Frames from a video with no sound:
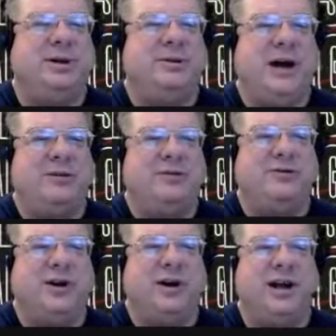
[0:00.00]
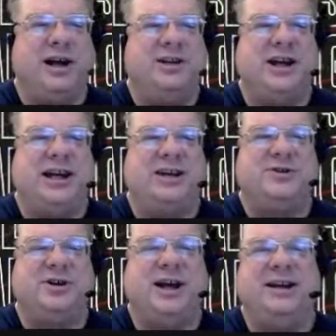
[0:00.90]
after a very nice day
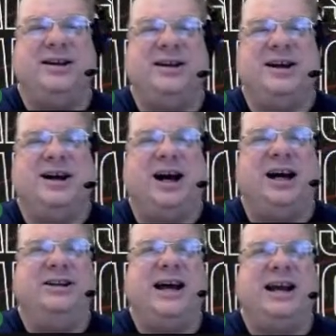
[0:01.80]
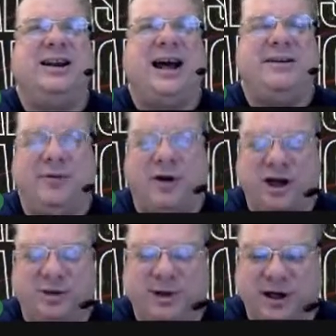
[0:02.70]
yesterday. Not a lot of
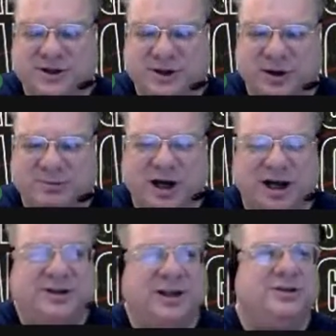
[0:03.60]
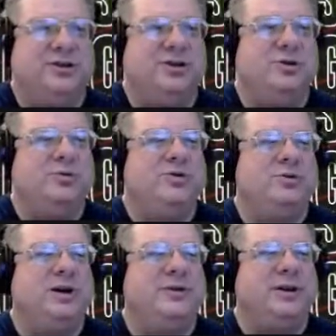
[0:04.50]
volume here, so I'm not too
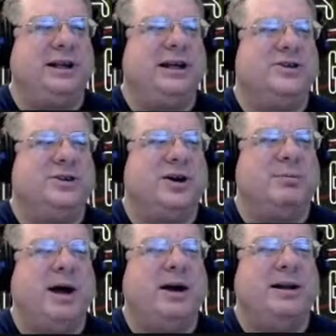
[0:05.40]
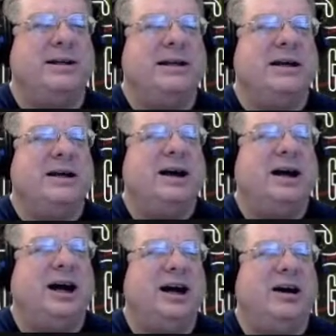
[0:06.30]
terrifically concerned about it.
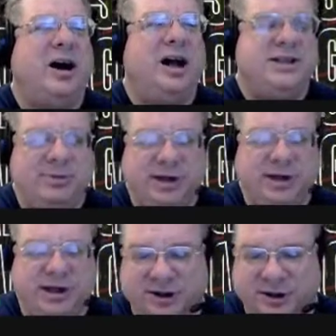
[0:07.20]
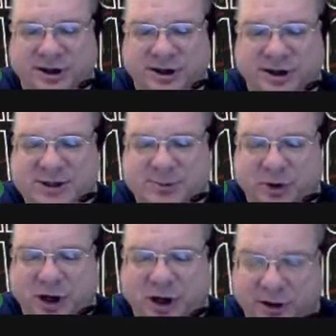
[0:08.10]
On Semiconductor is
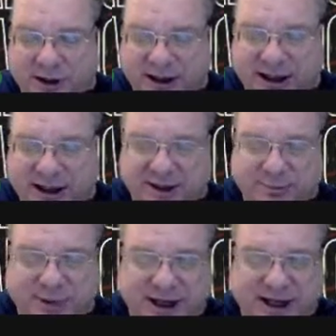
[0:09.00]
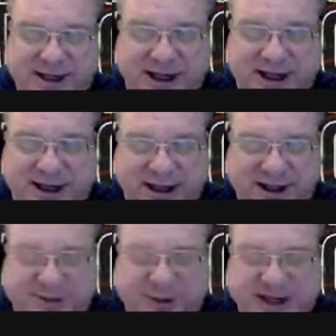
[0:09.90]
primarily,
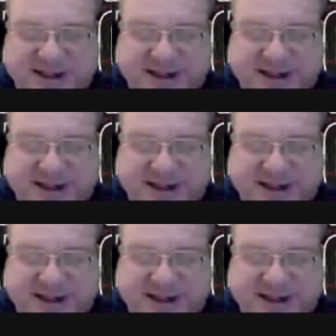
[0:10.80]
it's based